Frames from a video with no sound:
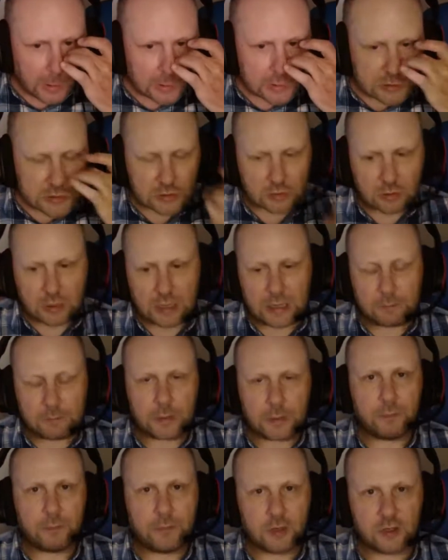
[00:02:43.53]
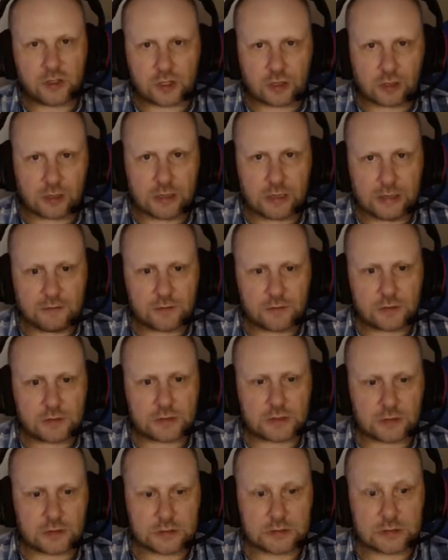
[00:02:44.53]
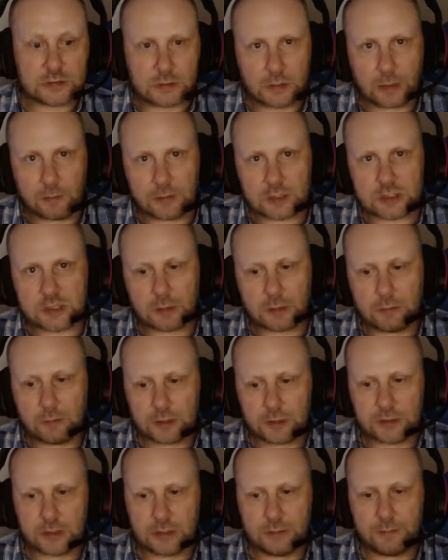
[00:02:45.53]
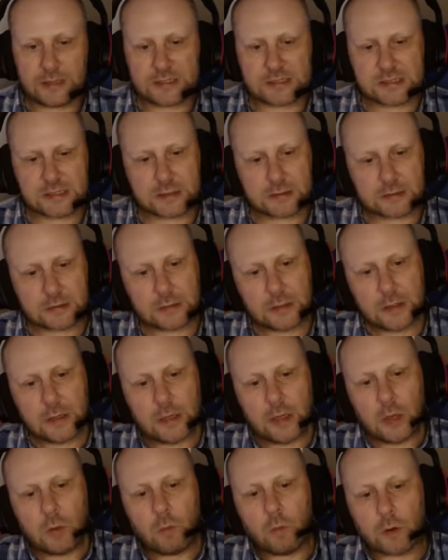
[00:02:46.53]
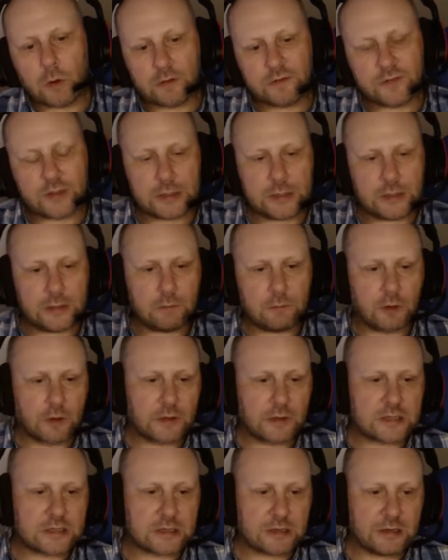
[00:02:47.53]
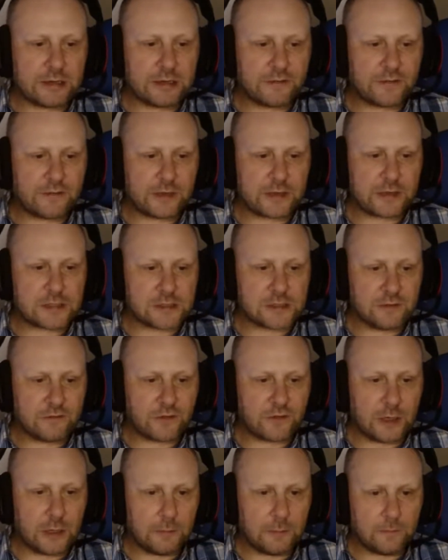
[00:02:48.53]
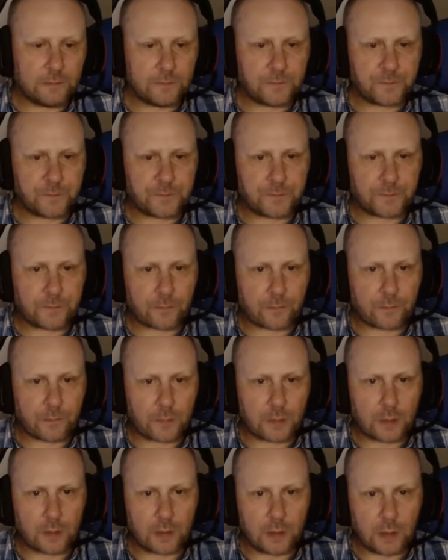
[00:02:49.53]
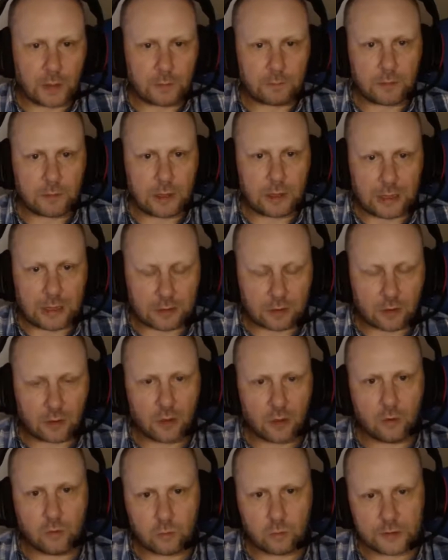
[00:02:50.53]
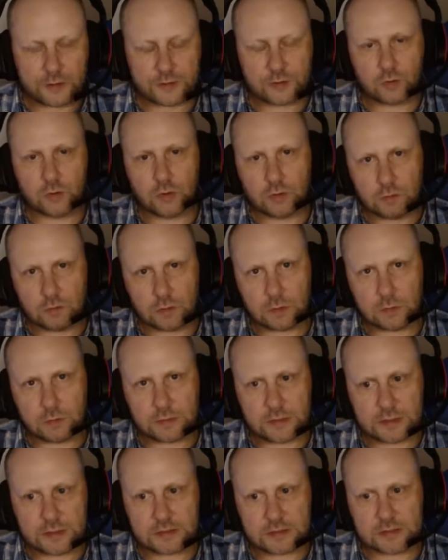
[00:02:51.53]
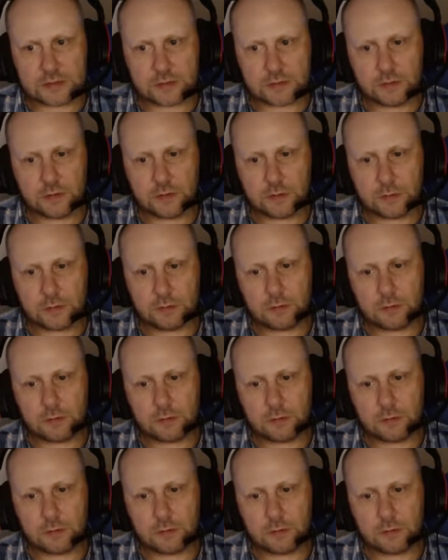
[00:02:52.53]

sort out my blood sugar levels because I'm a type 1 diabetic, and one of the side effects of uh, alcohol withdrawal is that